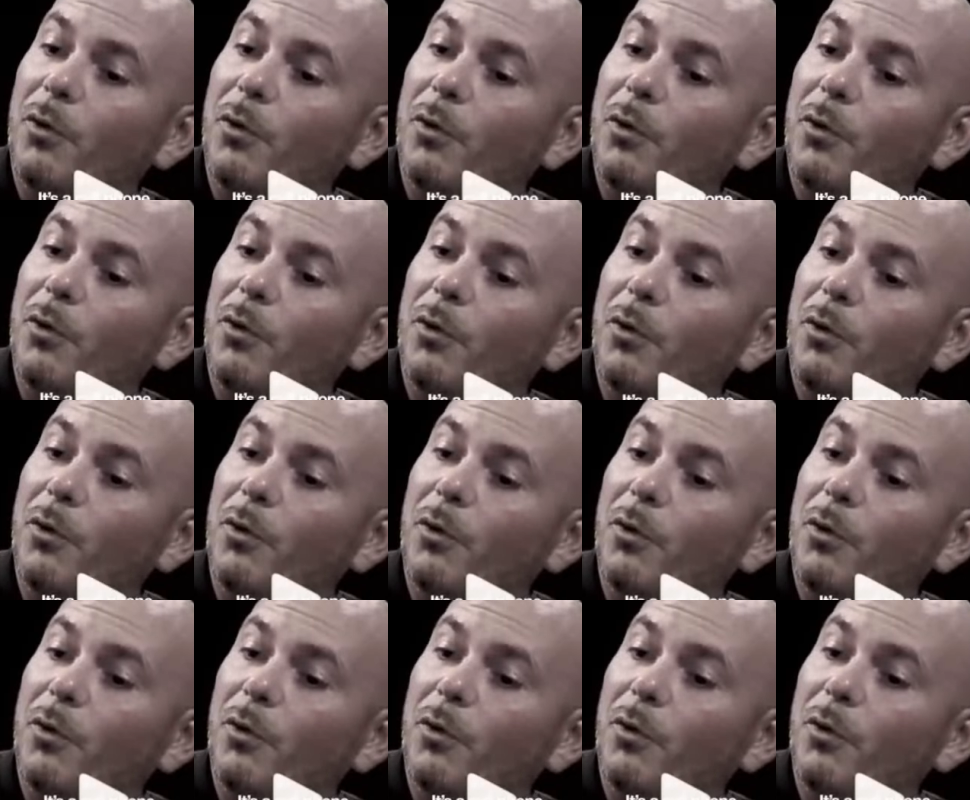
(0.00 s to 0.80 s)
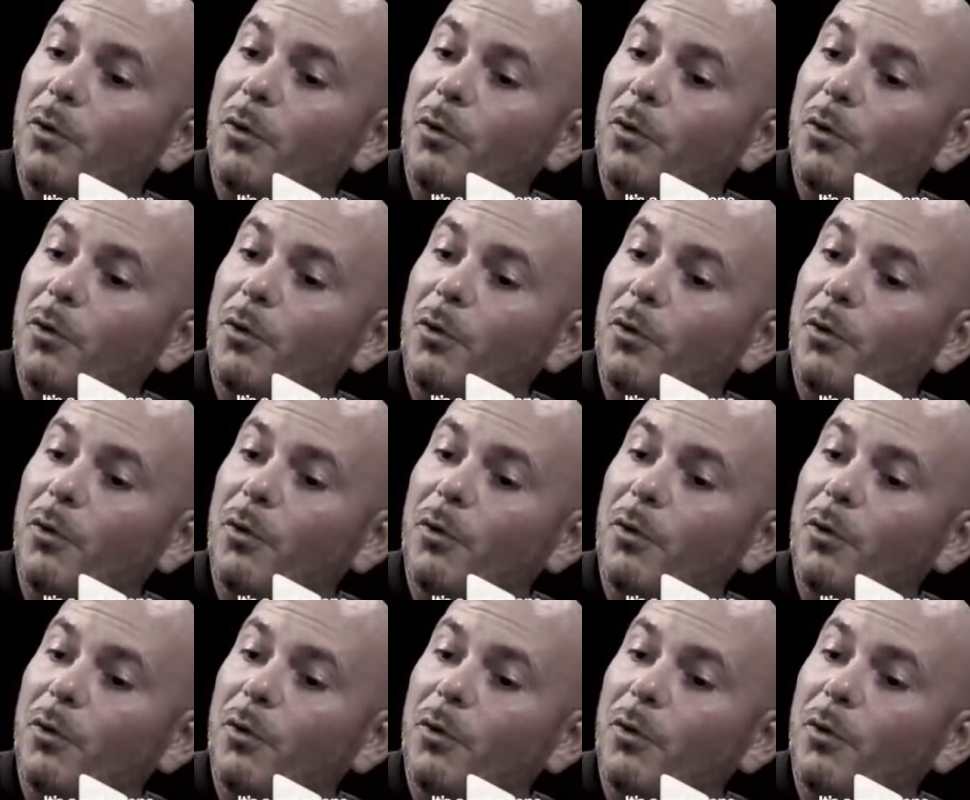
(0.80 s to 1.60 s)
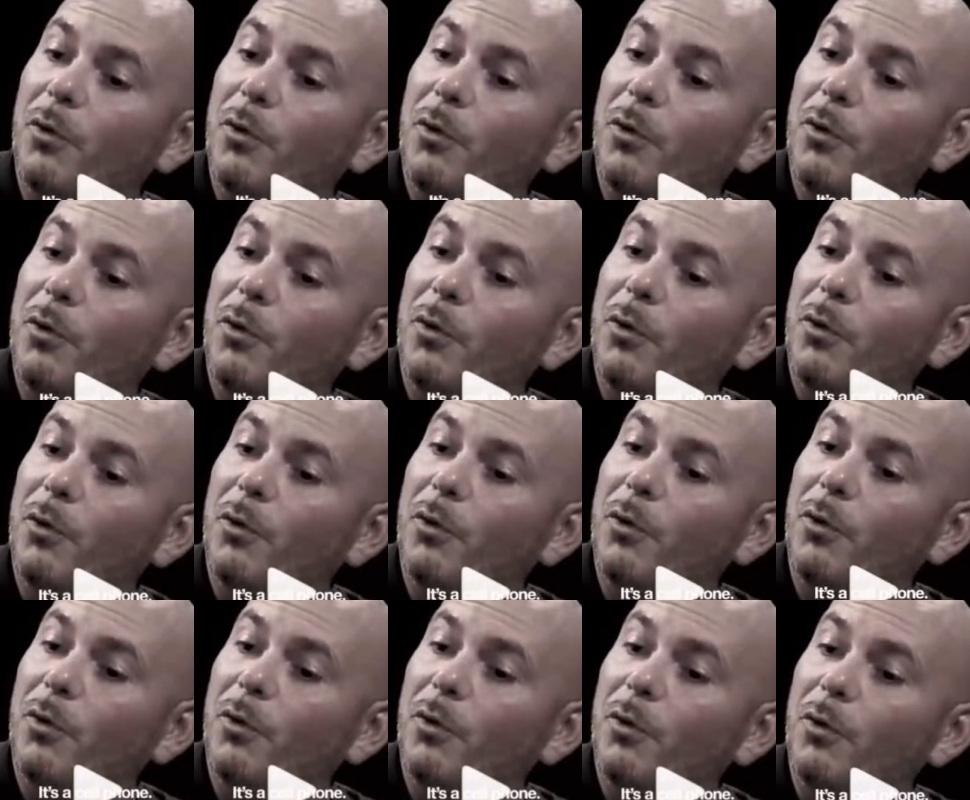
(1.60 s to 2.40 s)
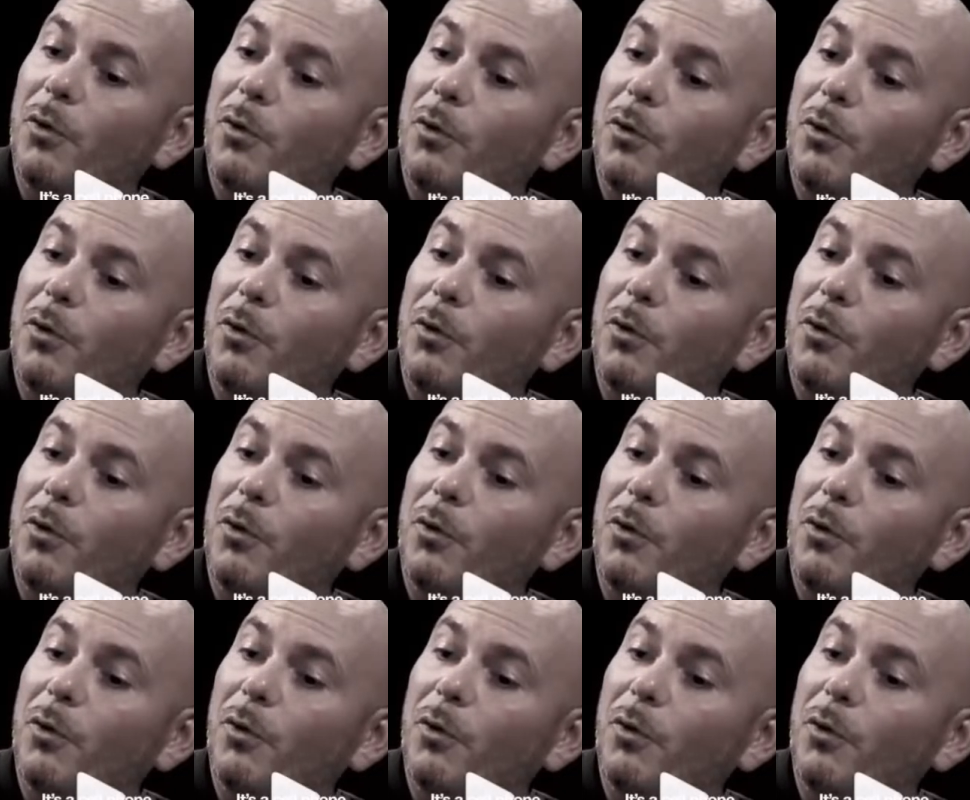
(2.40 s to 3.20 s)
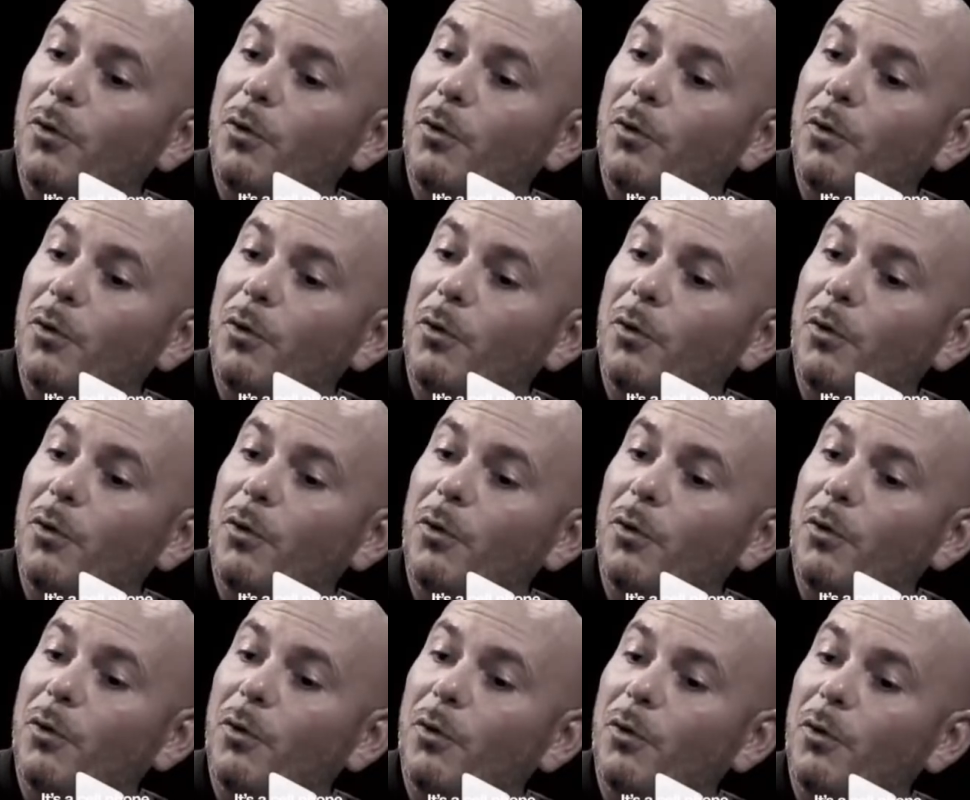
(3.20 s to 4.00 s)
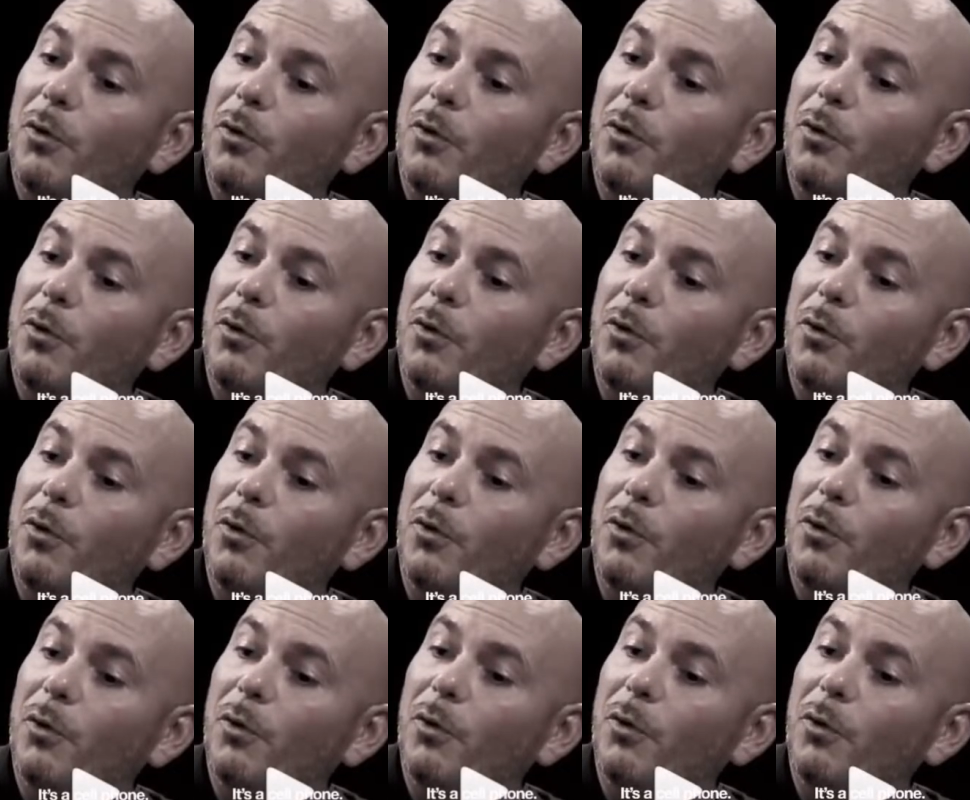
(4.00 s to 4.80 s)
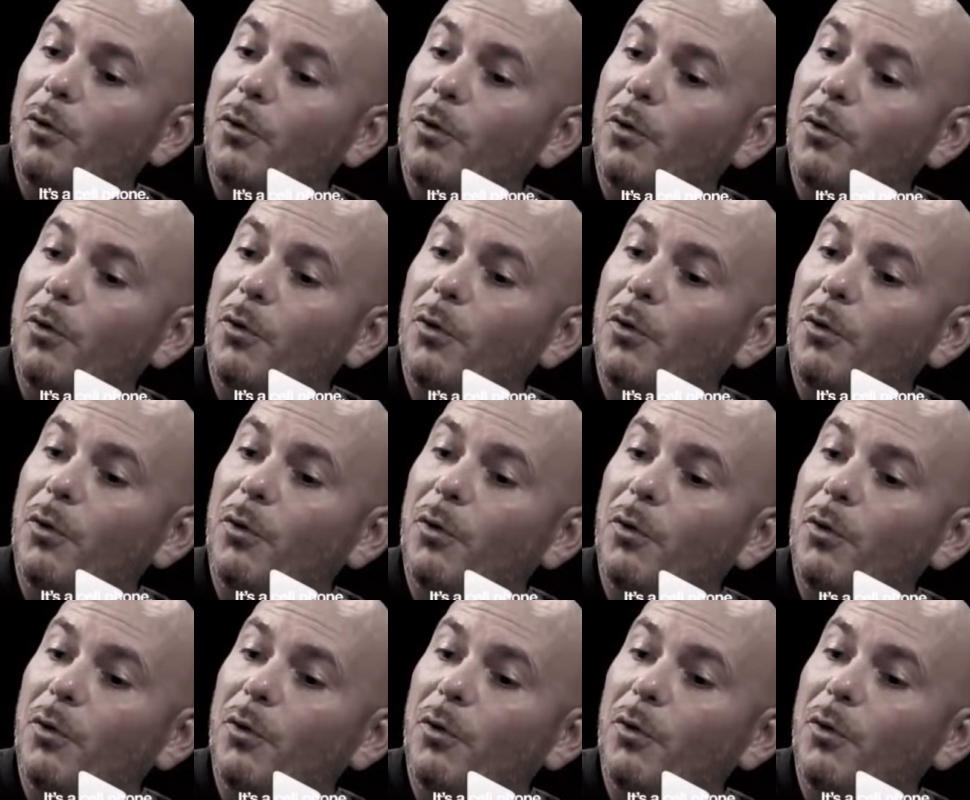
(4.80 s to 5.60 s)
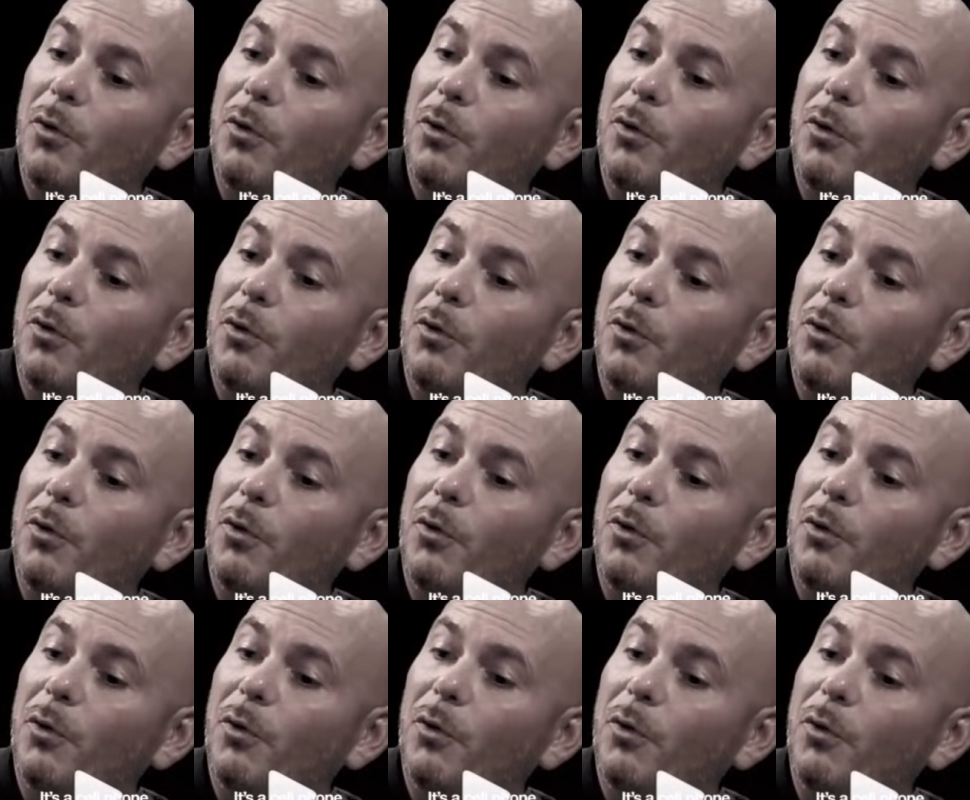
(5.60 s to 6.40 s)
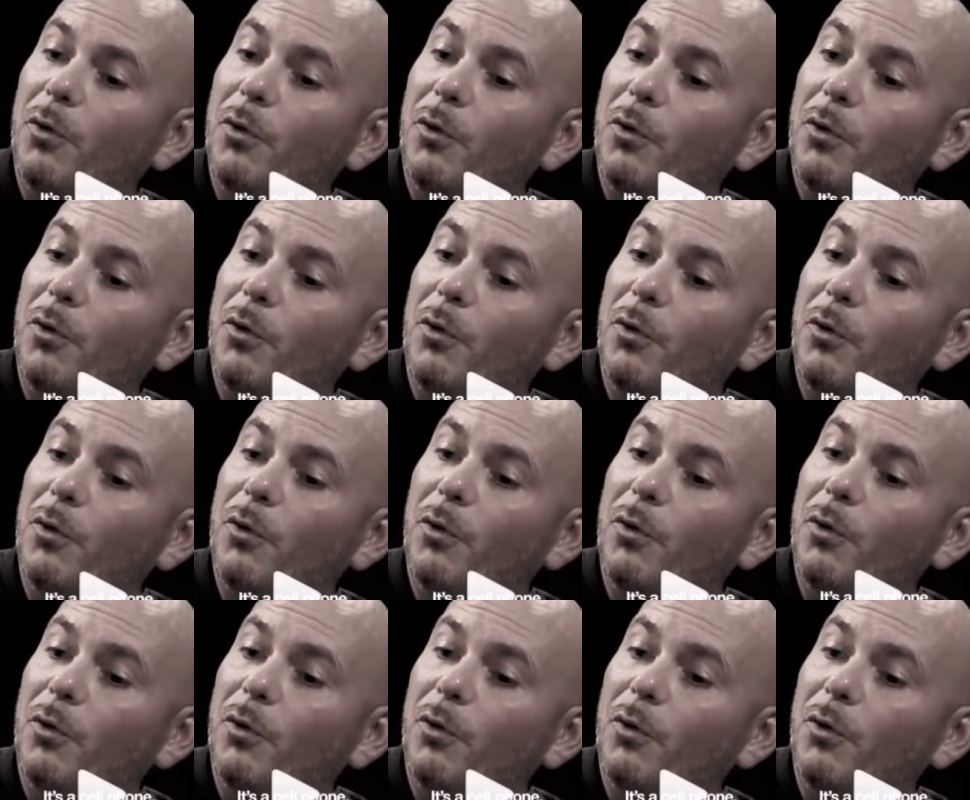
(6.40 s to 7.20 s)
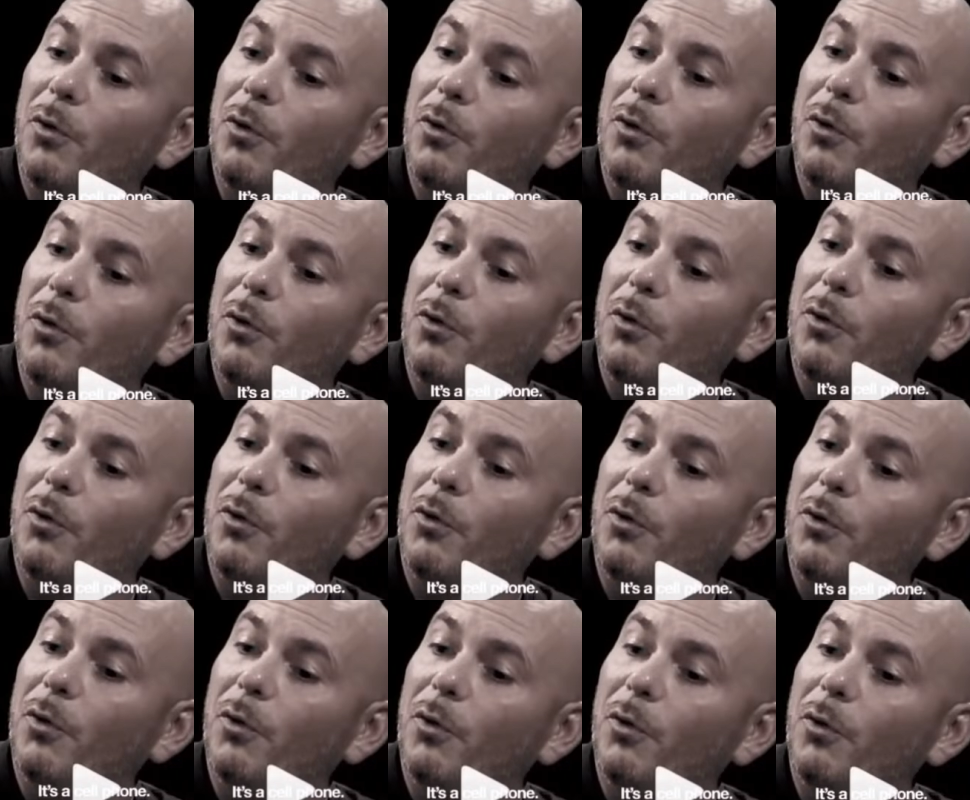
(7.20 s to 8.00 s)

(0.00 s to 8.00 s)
The person shown says nothing.